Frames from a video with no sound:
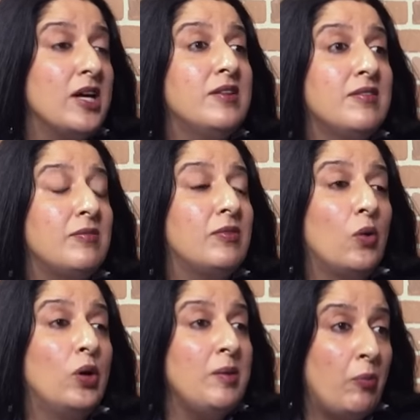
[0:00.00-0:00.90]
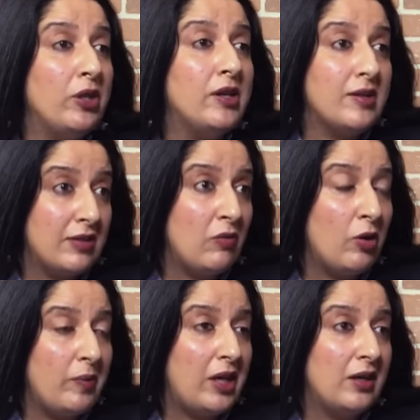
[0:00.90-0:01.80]
I just, the only point that I still want
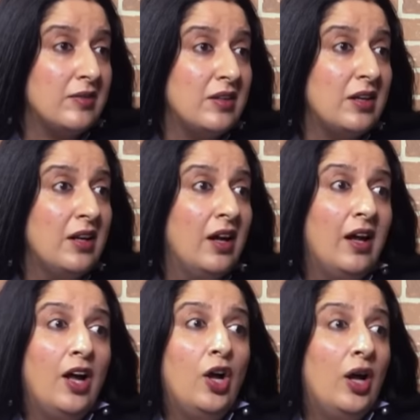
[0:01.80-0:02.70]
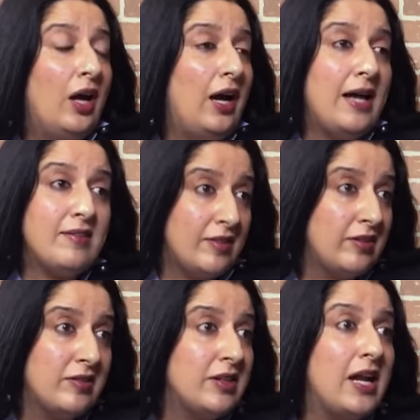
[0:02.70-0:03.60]
to make is that as a
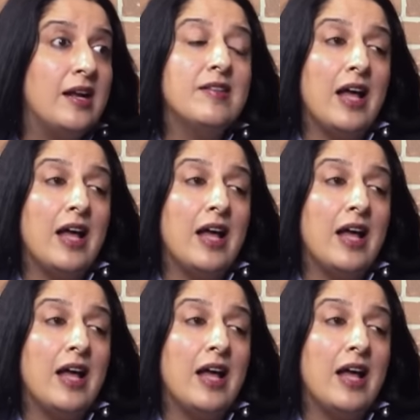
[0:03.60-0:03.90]
citizen, as,